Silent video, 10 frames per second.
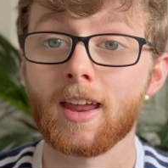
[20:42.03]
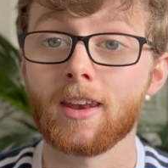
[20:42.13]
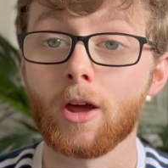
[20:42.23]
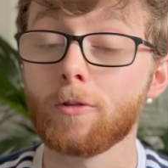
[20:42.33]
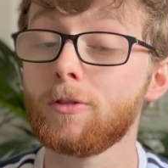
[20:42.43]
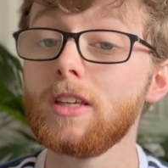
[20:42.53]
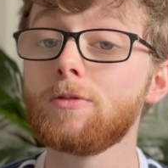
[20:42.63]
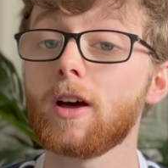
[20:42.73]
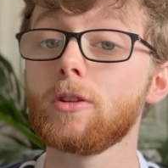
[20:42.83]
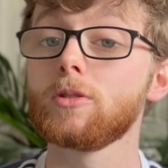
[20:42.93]
Now, if these
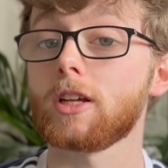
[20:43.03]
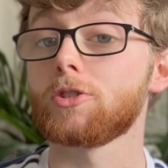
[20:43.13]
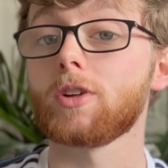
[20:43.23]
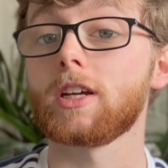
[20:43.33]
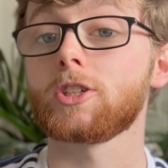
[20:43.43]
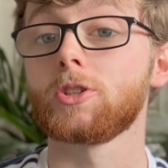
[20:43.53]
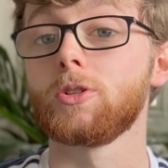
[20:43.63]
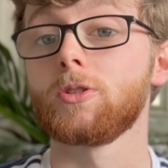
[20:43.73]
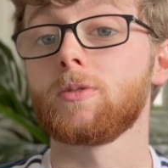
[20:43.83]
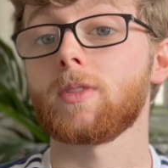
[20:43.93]
videos interest
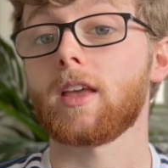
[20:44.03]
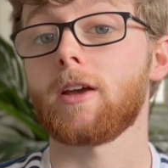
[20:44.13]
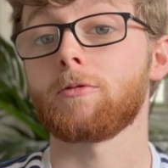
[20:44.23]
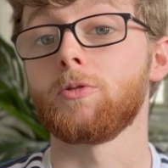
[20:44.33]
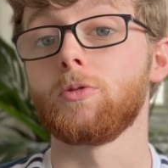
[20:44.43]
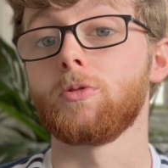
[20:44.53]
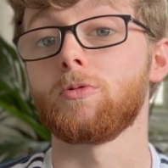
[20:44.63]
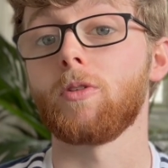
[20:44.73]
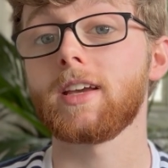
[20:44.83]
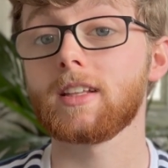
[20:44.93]
you, if you've
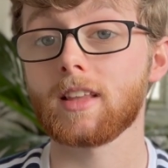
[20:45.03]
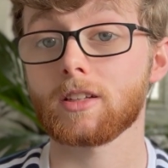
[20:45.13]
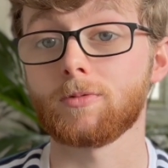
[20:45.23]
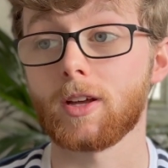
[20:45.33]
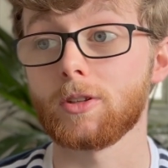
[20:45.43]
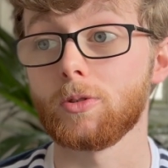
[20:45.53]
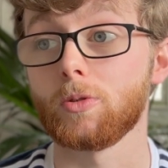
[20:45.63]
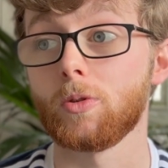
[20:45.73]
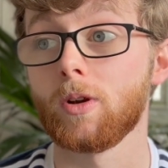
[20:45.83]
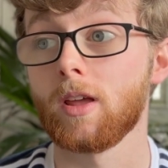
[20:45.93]
liked this
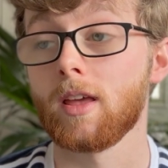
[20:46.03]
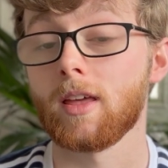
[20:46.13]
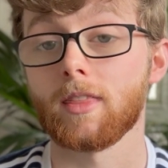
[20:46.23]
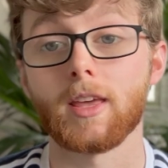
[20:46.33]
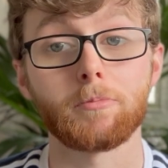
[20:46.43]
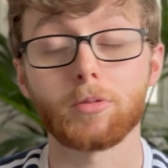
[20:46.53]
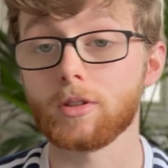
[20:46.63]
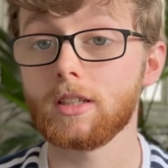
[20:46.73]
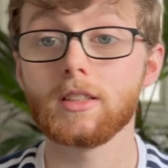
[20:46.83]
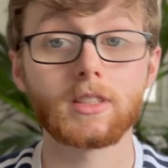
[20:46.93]
video, then
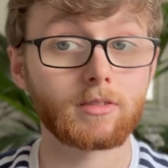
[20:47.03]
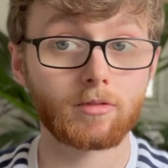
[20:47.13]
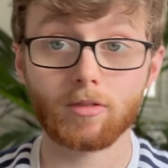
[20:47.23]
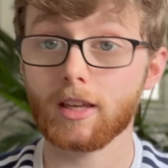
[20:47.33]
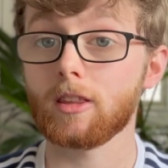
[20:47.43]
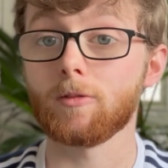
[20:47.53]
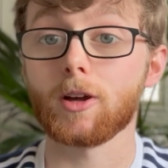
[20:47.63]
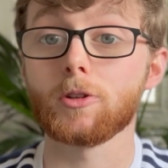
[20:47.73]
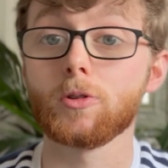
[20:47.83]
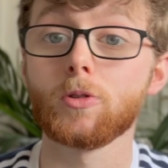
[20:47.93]
please like the
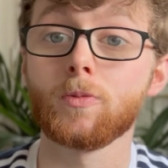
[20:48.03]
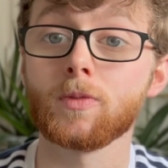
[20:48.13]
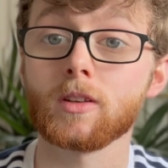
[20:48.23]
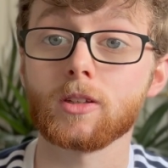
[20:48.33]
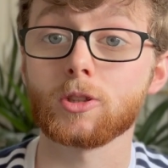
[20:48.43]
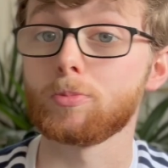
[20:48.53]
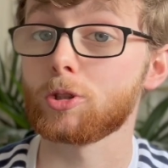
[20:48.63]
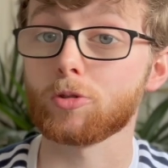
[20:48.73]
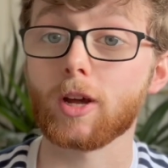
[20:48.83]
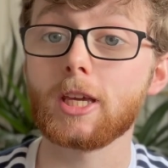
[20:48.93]
video,
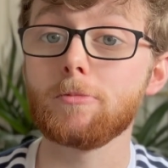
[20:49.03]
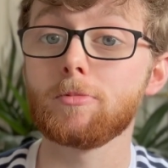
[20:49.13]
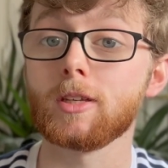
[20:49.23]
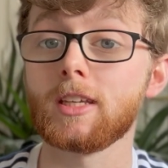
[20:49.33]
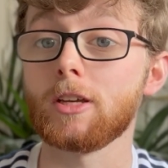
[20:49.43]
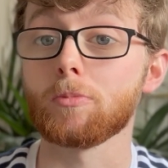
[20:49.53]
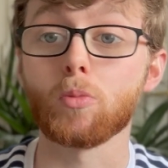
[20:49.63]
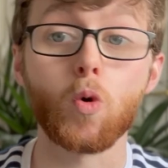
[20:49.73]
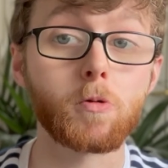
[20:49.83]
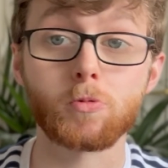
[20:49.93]
subscribe to hear
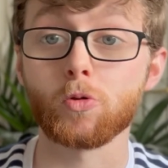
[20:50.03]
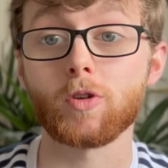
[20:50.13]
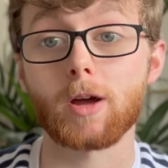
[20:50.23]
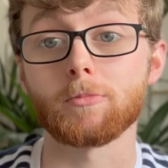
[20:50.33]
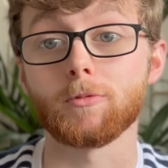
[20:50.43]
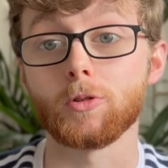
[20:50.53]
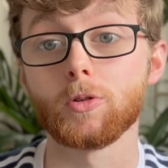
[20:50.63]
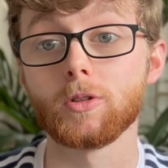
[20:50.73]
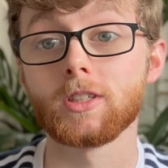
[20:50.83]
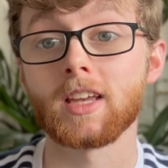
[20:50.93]
more program
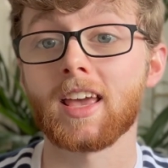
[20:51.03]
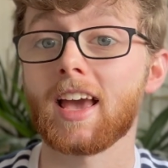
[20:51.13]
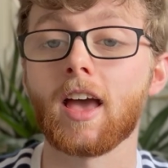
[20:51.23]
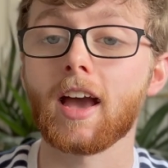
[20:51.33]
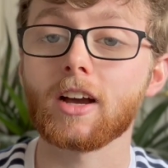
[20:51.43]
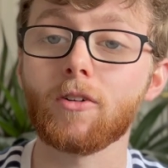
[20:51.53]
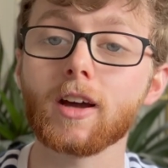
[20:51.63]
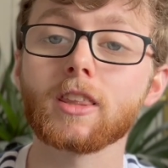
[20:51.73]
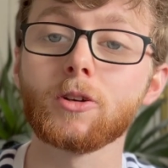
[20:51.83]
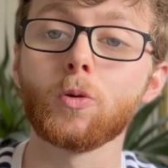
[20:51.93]
reviews, and
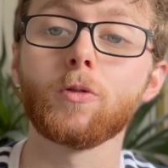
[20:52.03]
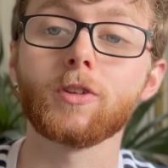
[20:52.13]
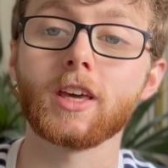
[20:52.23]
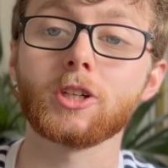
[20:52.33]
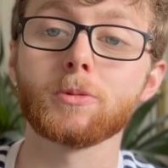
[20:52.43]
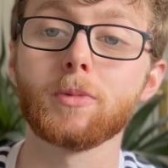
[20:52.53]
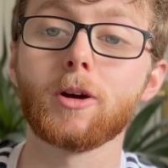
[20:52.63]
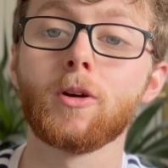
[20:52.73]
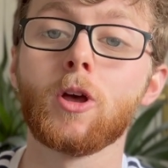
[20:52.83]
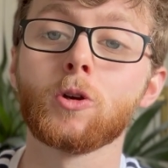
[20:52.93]
click the notification
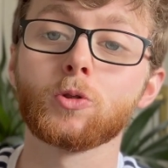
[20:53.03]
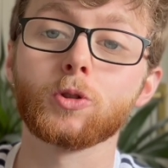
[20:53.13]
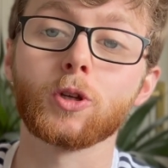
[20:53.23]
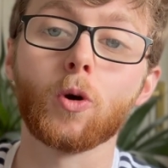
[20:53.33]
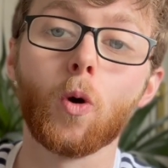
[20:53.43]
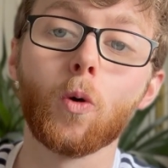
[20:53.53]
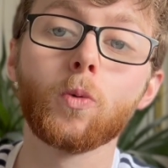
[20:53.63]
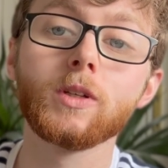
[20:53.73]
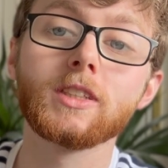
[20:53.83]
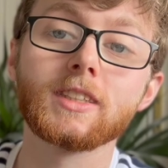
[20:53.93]
bell so you can
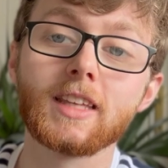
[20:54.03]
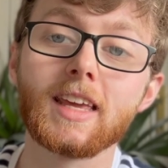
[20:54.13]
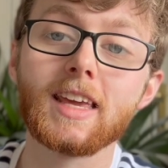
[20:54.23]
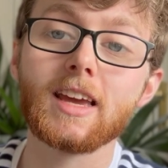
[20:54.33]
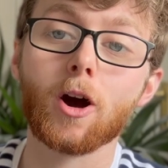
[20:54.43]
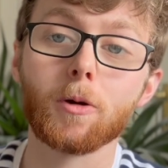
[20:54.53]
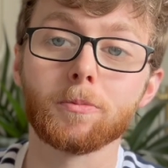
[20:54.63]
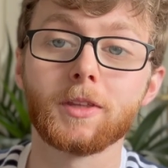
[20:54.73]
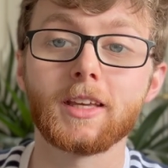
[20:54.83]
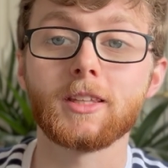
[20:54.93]
always stay
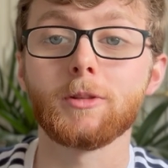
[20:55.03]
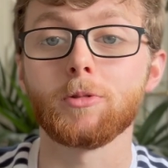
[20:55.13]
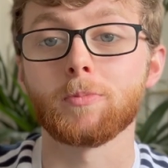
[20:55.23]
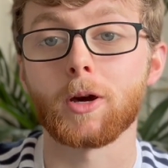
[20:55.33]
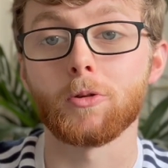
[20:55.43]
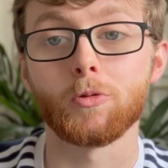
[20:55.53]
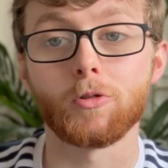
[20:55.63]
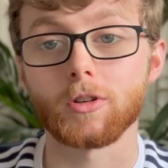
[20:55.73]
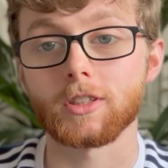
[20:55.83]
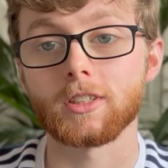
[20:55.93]
updated with my new
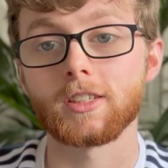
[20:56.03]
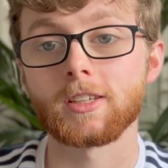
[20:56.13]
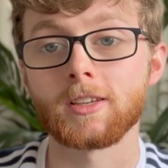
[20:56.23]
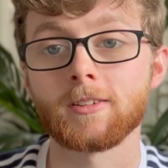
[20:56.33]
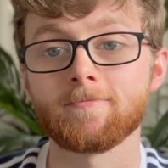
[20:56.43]
releases.